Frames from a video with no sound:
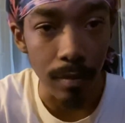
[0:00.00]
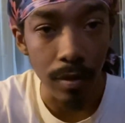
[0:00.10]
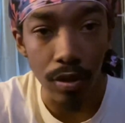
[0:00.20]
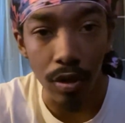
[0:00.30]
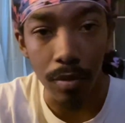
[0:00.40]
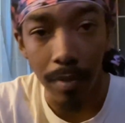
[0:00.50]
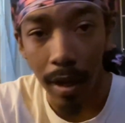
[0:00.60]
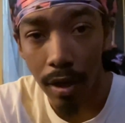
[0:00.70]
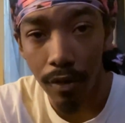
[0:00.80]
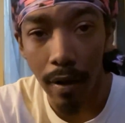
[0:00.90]
We talk
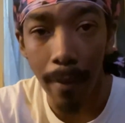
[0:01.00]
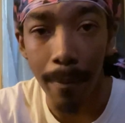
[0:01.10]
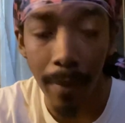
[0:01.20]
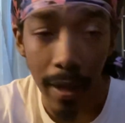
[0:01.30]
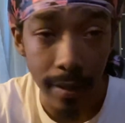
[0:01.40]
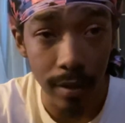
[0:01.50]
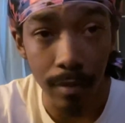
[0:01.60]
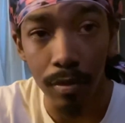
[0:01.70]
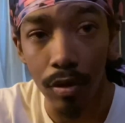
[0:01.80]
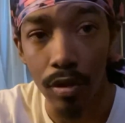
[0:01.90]
battle rap,
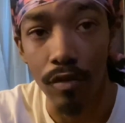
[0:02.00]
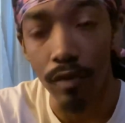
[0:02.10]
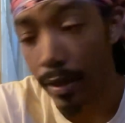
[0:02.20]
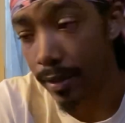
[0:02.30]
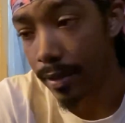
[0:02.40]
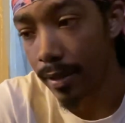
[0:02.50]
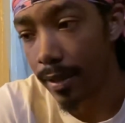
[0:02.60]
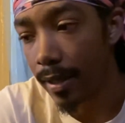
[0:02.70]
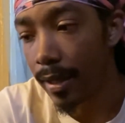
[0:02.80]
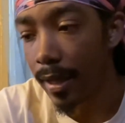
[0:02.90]
basketball, and wrestling.
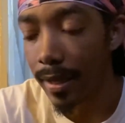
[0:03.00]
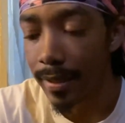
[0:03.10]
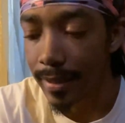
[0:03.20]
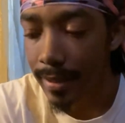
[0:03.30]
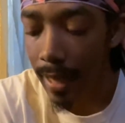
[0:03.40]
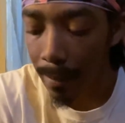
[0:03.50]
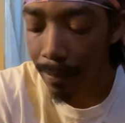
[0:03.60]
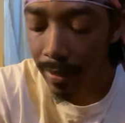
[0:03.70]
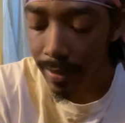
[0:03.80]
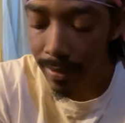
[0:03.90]
And the
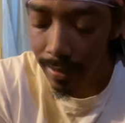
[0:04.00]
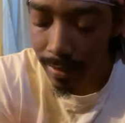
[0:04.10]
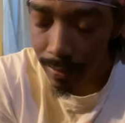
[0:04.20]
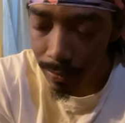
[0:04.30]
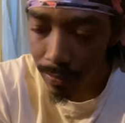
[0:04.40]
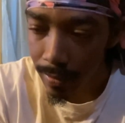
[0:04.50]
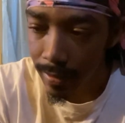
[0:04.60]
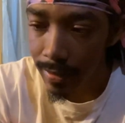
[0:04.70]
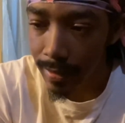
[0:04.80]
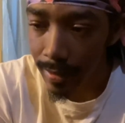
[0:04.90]
topic
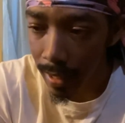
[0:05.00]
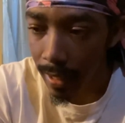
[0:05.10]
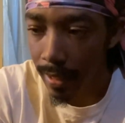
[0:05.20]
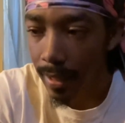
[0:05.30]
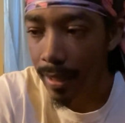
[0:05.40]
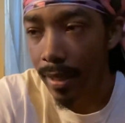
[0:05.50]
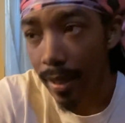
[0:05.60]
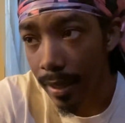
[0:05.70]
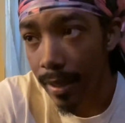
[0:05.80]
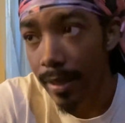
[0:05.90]
today
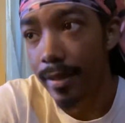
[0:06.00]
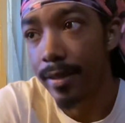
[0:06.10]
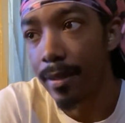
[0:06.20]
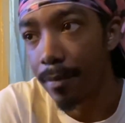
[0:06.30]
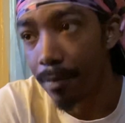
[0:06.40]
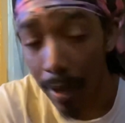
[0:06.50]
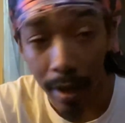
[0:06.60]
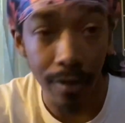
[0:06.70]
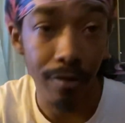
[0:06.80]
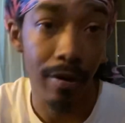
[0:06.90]
is
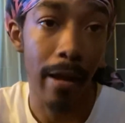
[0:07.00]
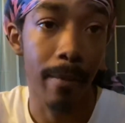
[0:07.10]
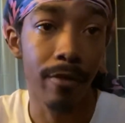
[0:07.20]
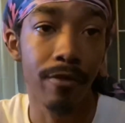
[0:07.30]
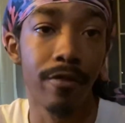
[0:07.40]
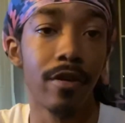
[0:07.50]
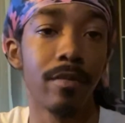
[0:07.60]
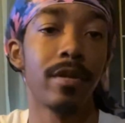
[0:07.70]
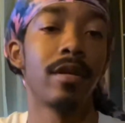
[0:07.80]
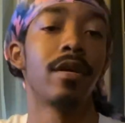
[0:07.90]
battle rap, you feel
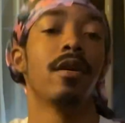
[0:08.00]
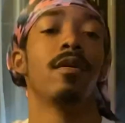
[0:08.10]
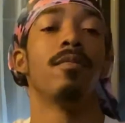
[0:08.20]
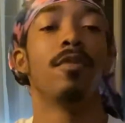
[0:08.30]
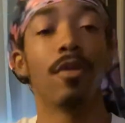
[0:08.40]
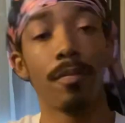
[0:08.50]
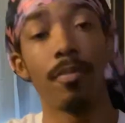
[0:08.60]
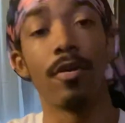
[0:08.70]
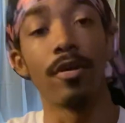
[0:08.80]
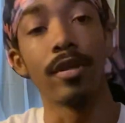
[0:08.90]
me? More
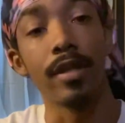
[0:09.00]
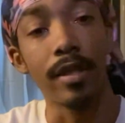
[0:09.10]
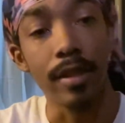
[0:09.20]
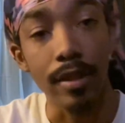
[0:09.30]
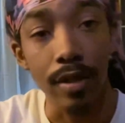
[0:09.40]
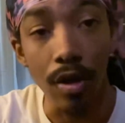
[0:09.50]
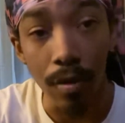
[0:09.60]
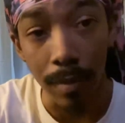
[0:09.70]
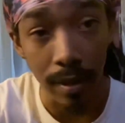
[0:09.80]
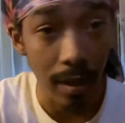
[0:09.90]
importantly,
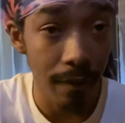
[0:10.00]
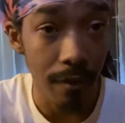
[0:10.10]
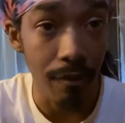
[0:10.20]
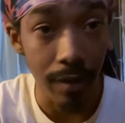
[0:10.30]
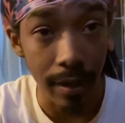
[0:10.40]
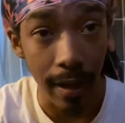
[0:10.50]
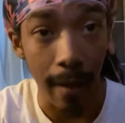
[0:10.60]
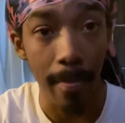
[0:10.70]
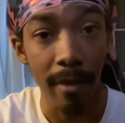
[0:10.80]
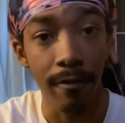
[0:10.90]
Nome 11
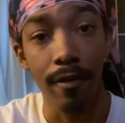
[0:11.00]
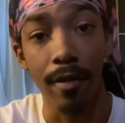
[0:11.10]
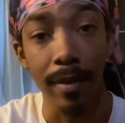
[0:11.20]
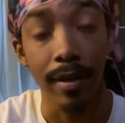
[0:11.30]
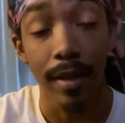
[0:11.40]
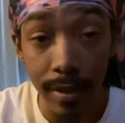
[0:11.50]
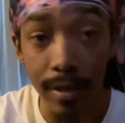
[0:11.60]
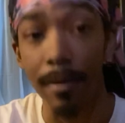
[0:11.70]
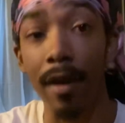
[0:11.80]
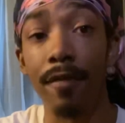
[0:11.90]
recap, you feel me? This is
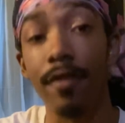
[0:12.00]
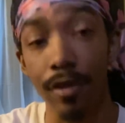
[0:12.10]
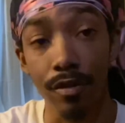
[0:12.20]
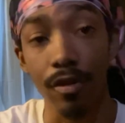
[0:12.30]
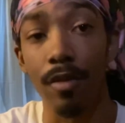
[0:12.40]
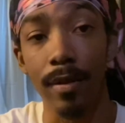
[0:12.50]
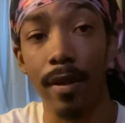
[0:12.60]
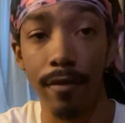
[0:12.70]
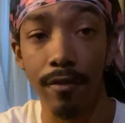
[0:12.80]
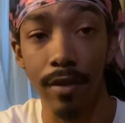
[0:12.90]
my official Nome
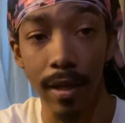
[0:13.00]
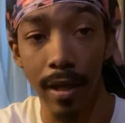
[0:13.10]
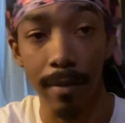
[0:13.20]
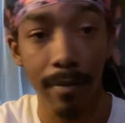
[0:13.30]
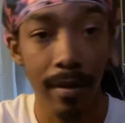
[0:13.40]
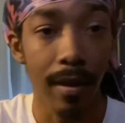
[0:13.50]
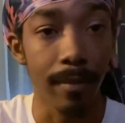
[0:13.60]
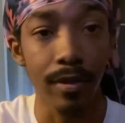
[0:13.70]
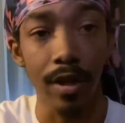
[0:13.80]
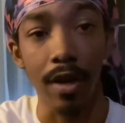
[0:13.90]
11 recap. I'm
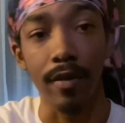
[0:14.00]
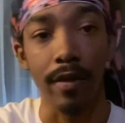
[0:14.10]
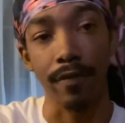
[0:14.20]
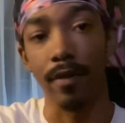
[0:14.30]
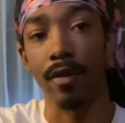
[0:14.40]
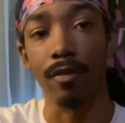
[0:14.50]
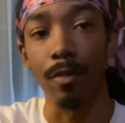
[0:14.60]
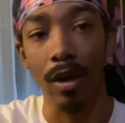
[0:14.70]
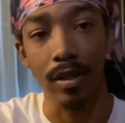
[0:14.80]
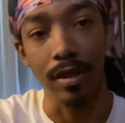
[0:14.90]
sorry if you
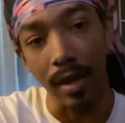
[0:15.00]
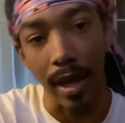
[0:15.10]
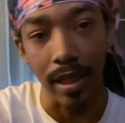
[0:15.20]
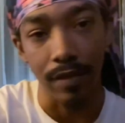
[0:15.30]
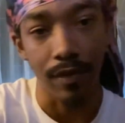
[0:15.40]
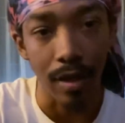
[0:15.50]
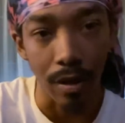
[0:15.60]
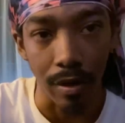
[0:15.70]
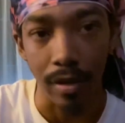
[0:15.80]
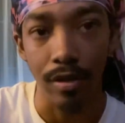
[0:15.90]
watched the last video
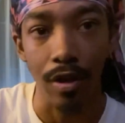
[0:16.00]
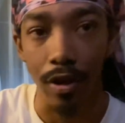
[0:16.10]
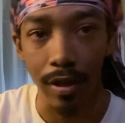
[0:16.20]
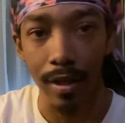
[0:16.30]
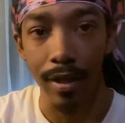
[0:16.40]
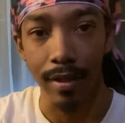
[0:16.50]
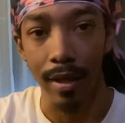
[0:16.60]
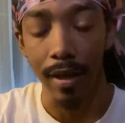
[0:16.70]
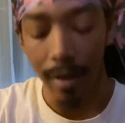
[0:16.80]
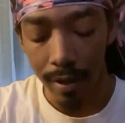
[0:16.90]
and I started like
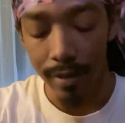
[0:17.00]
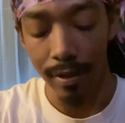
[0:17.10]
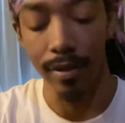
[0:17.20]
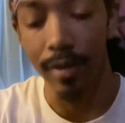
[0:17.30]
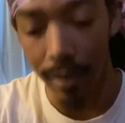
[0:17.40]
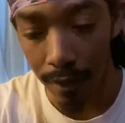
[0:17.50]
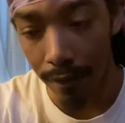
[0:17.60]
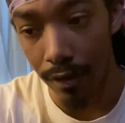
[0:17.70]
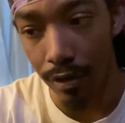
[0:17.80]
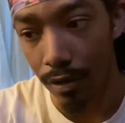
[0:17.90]
that. This is the
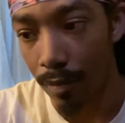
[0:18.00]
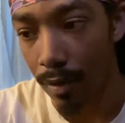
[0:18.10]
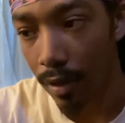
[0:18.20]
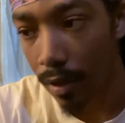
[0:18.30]
official one.